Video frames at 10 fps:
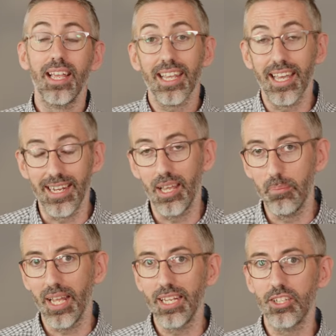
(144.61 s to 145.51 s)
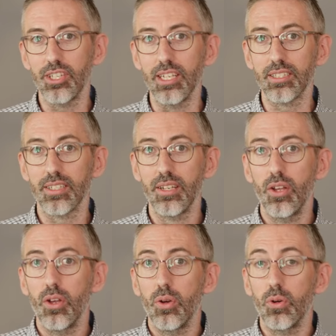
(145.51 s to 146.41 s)
Can I manage this?
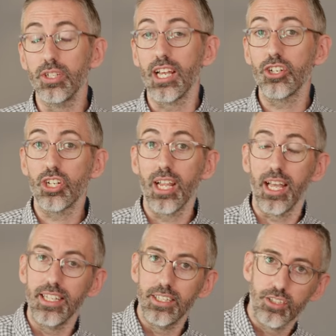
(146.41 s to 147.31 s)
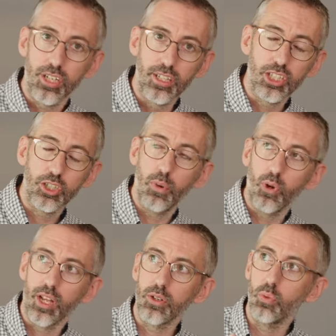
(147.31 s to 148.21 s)
Whereas actually, I need to turn the
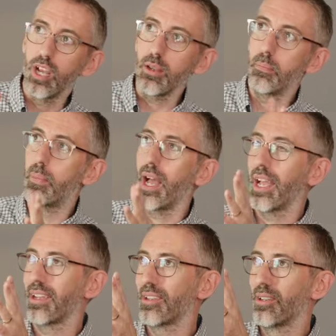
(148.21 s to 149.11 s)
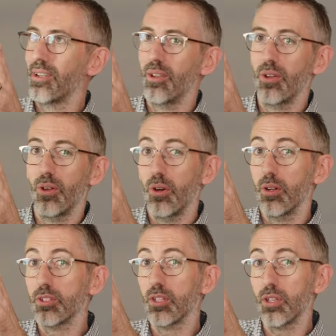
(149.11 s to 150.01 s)
spotlight away back
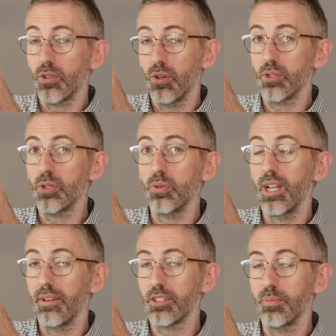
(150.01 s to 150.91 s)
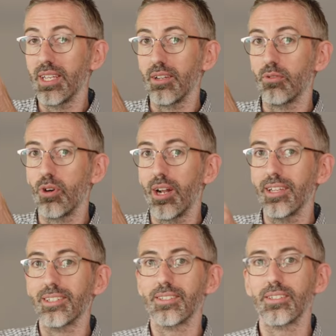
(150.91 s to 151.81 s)
onto the God who loves me in
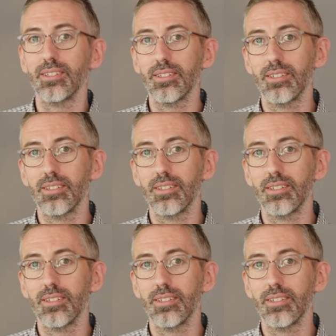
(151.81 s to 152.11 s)
Christ.